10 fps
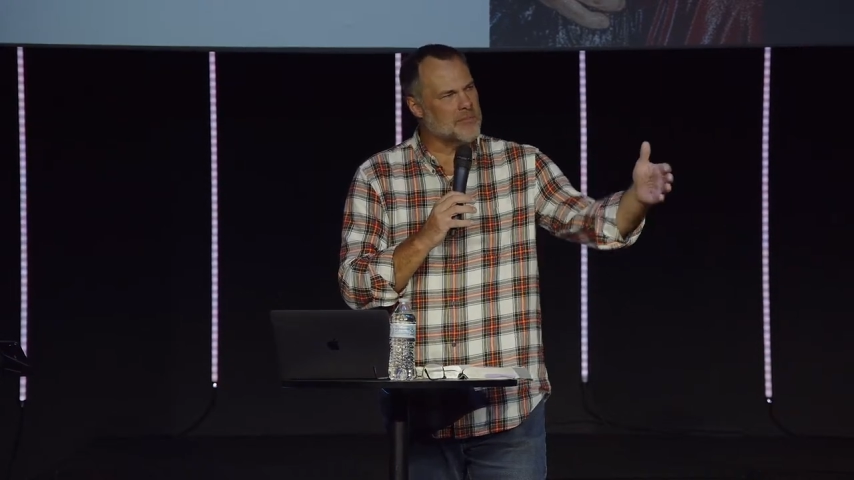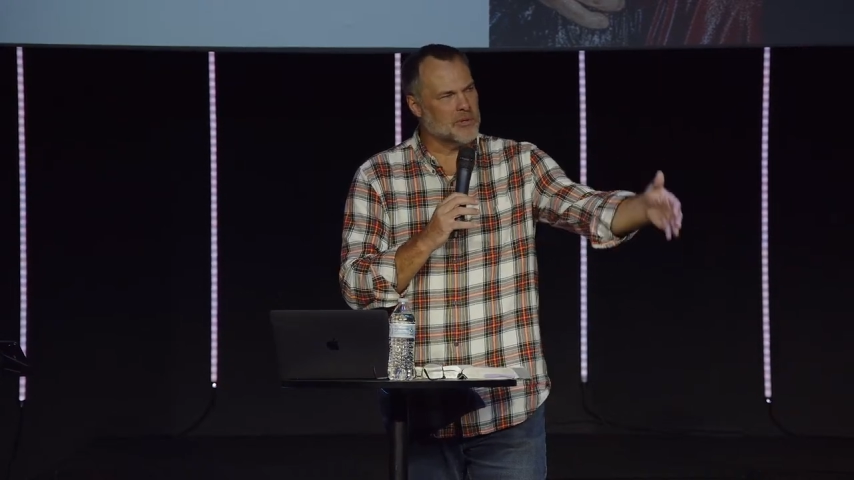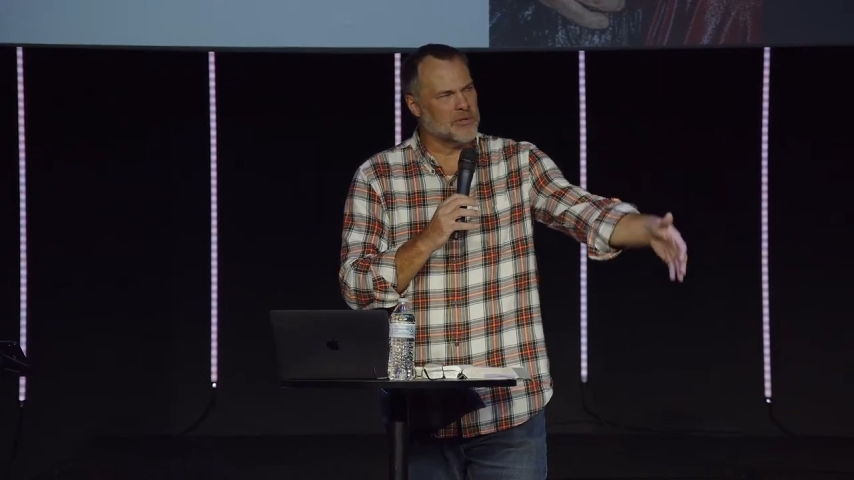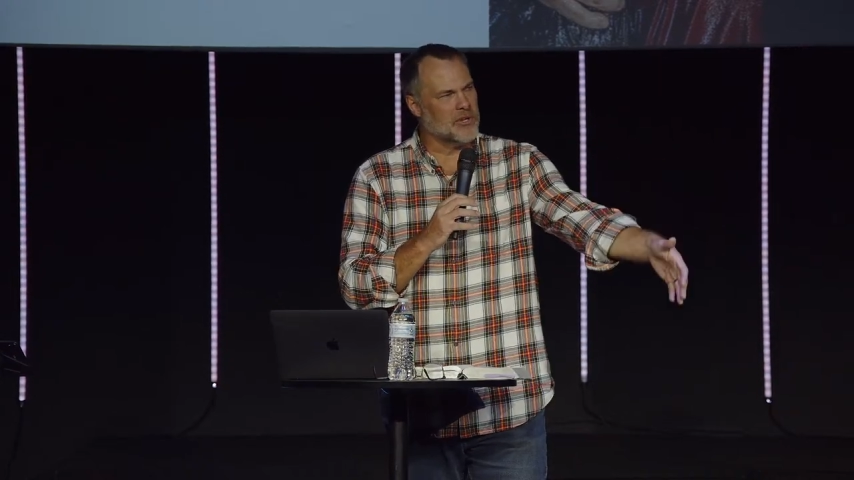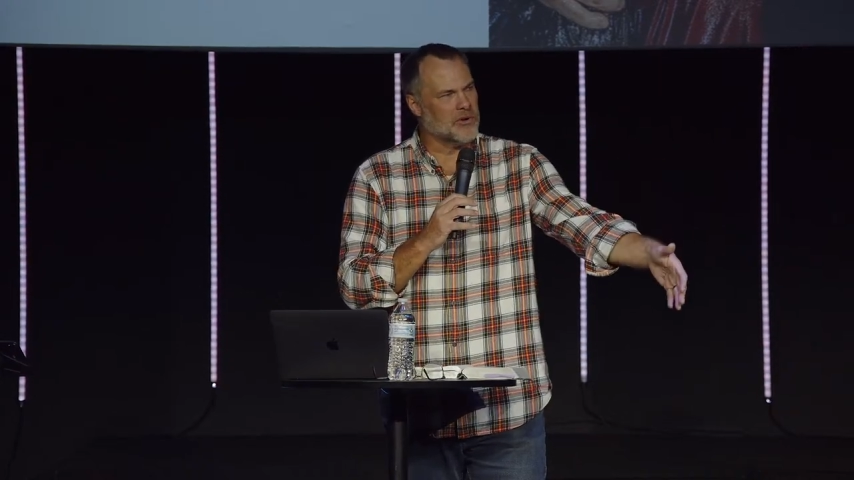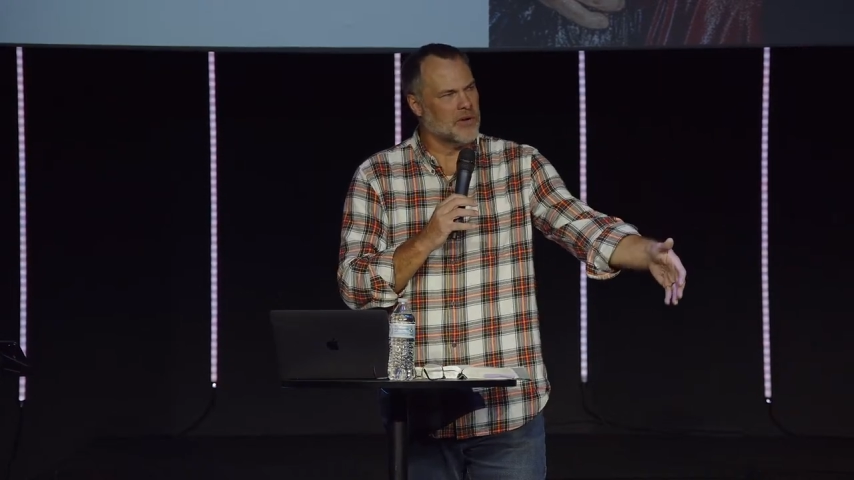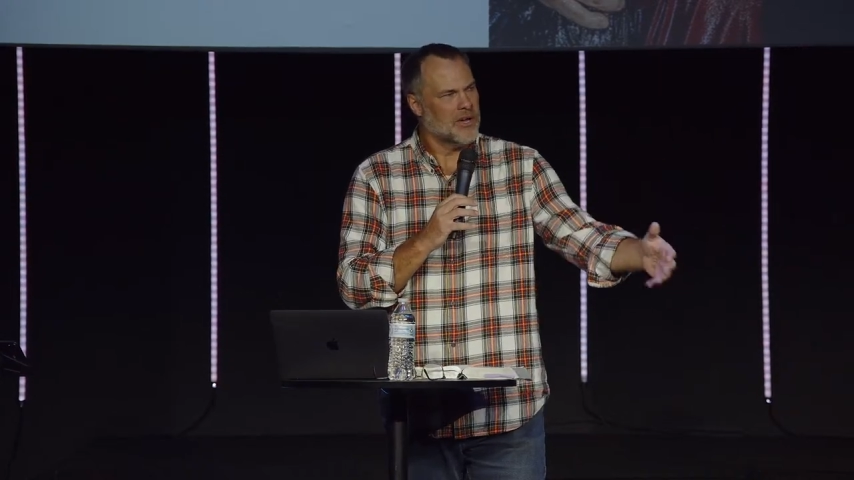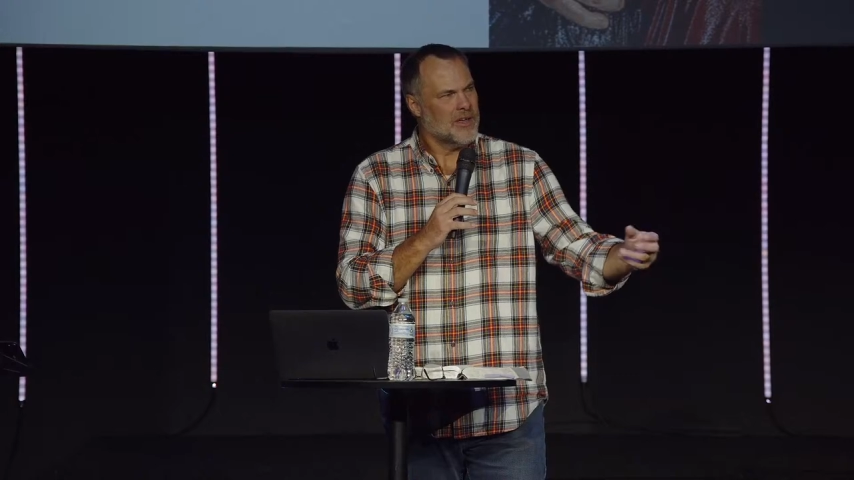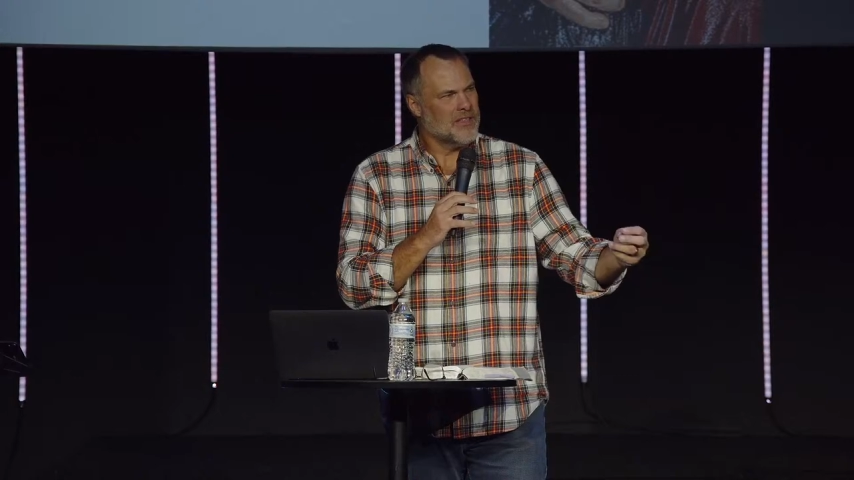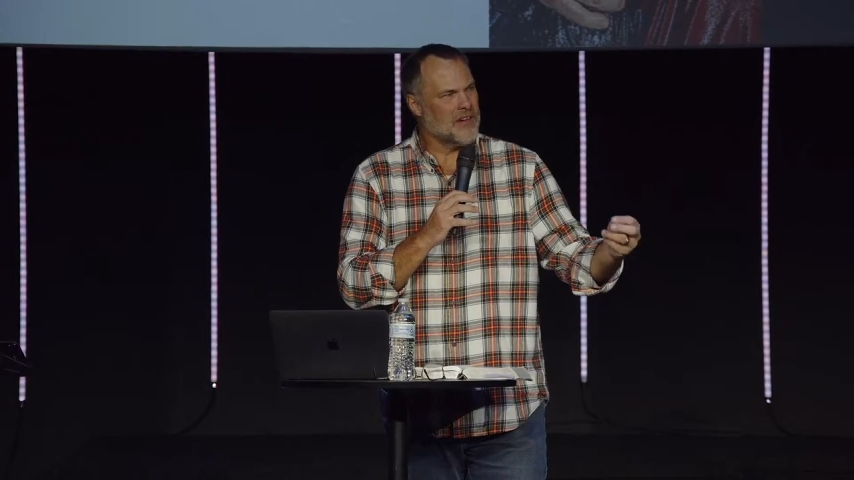people do
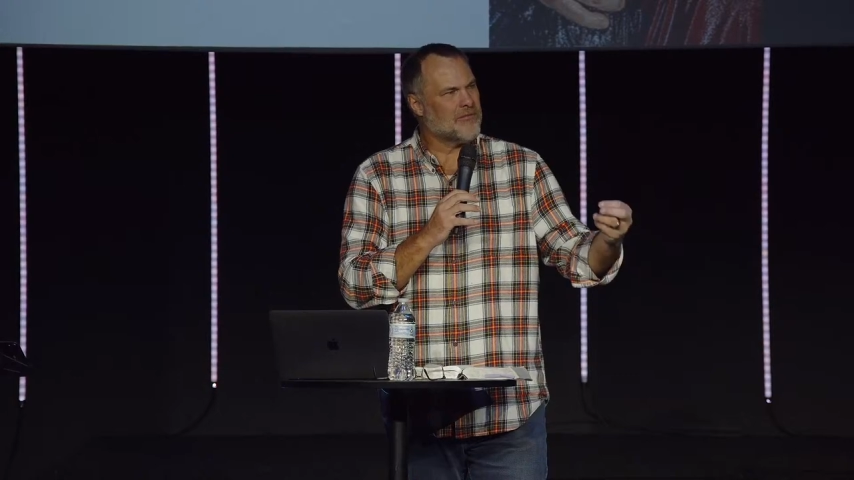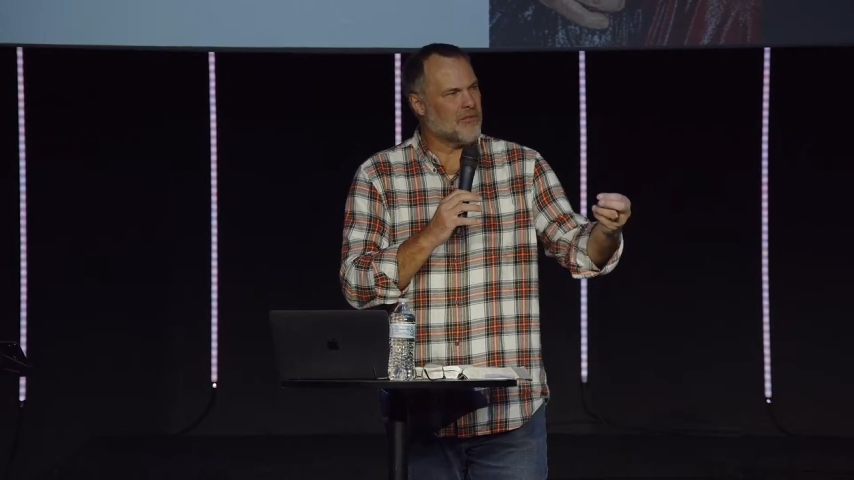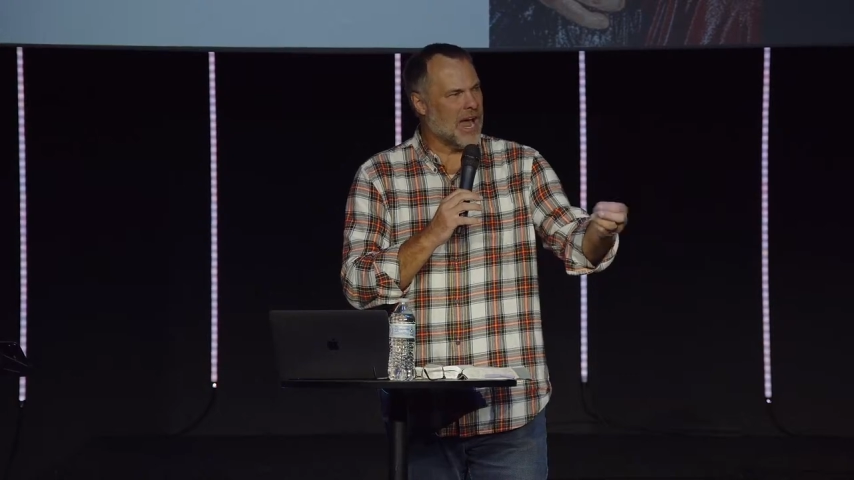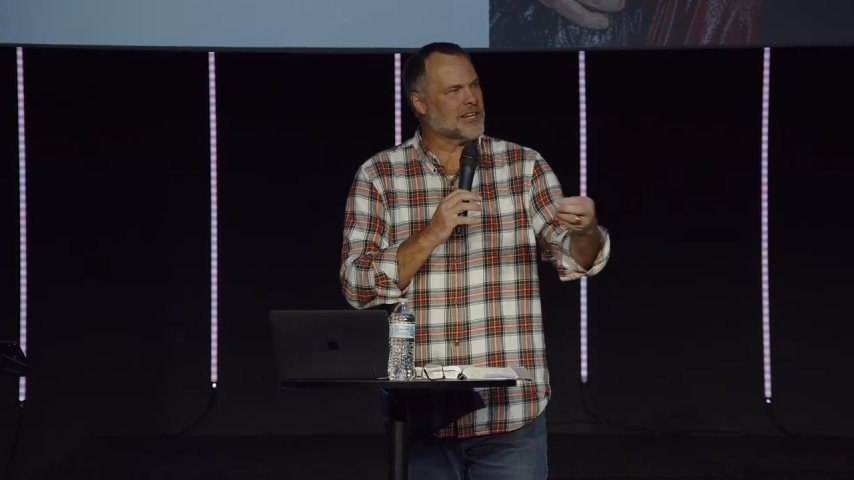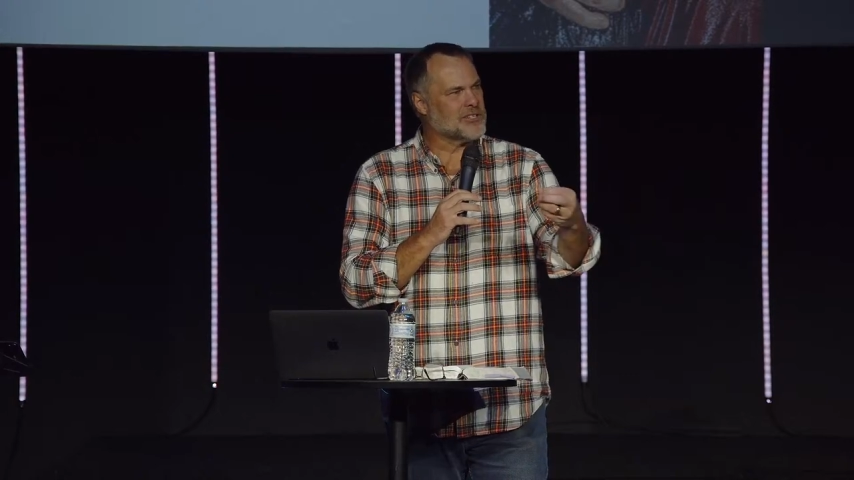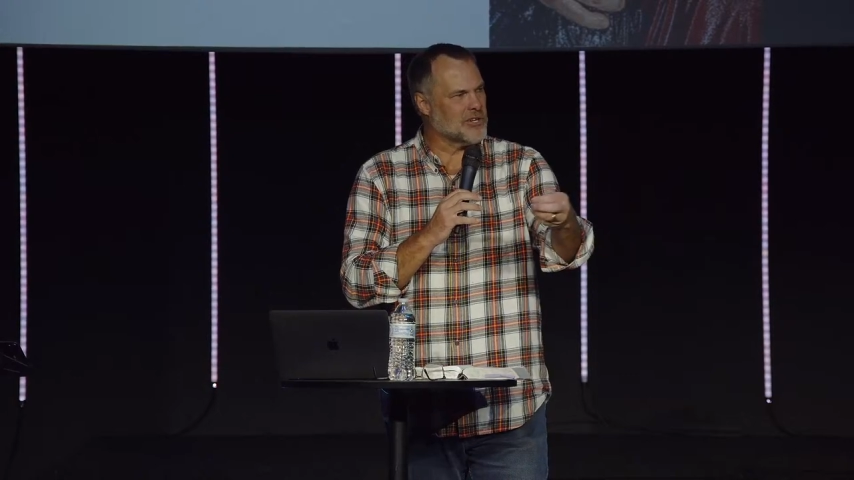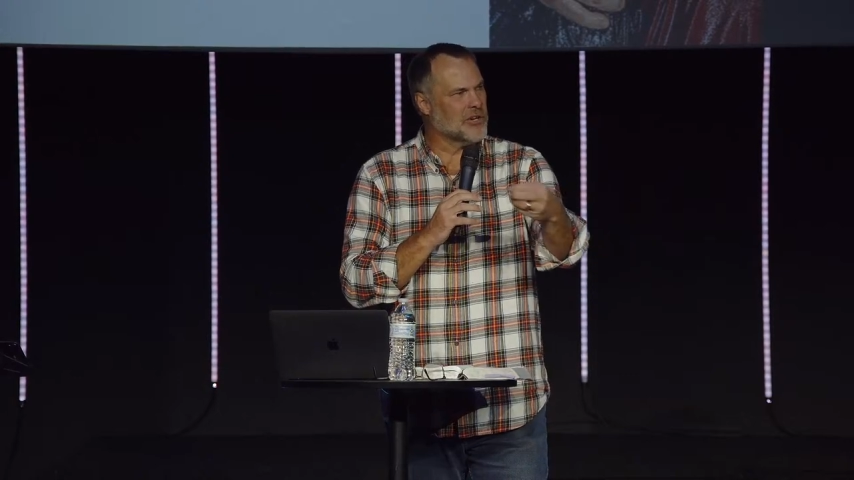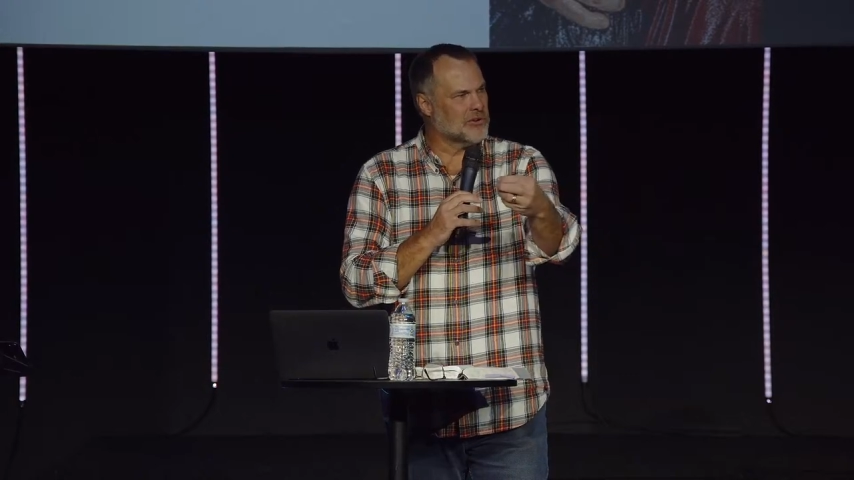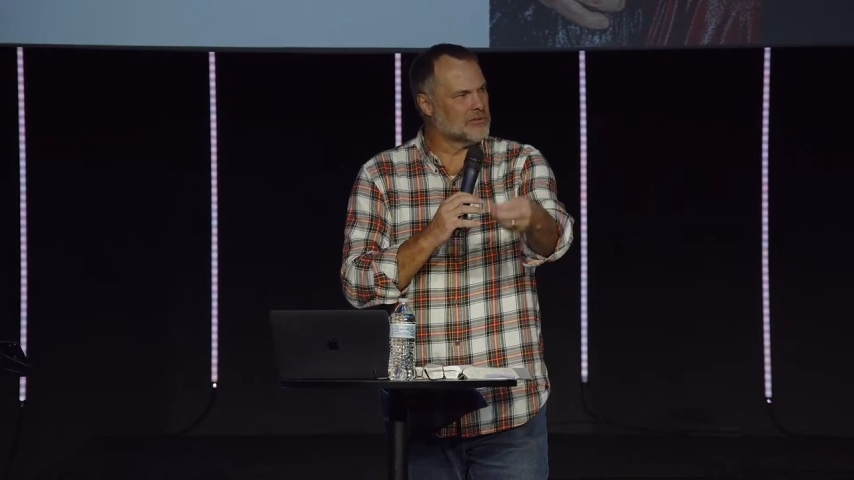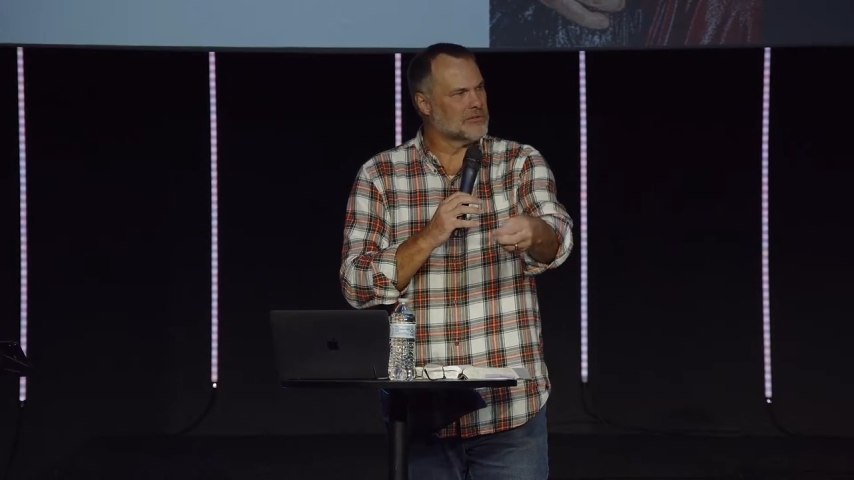that fracture
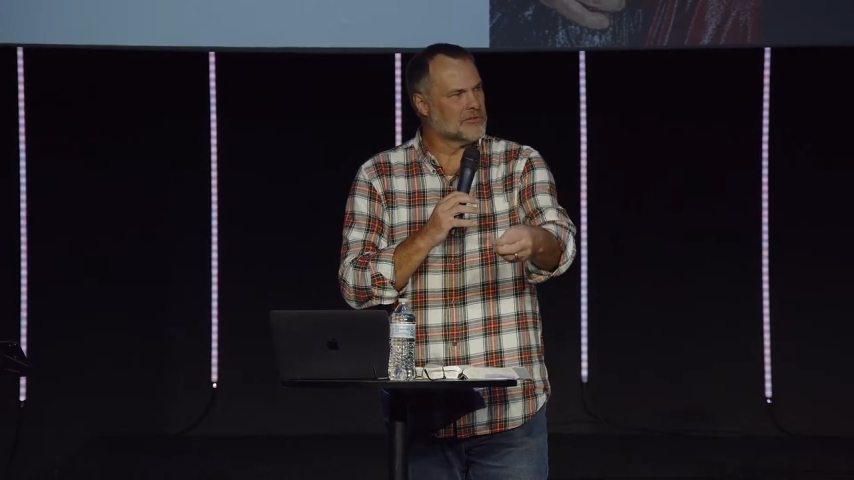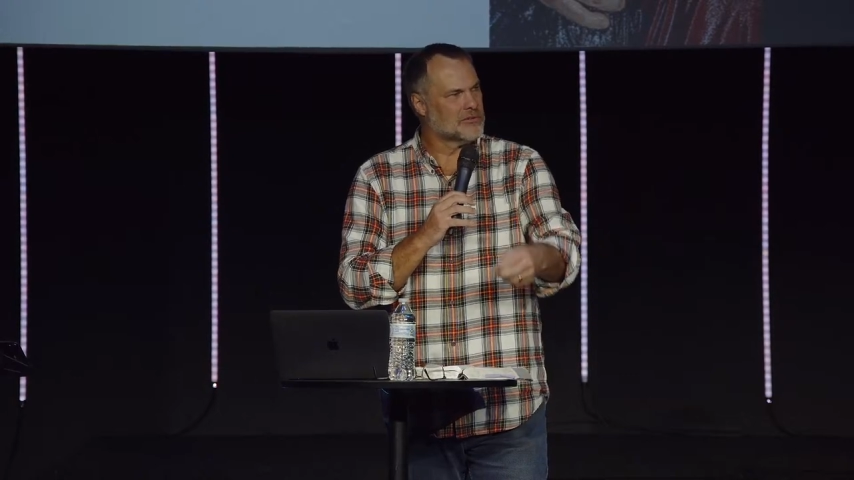you?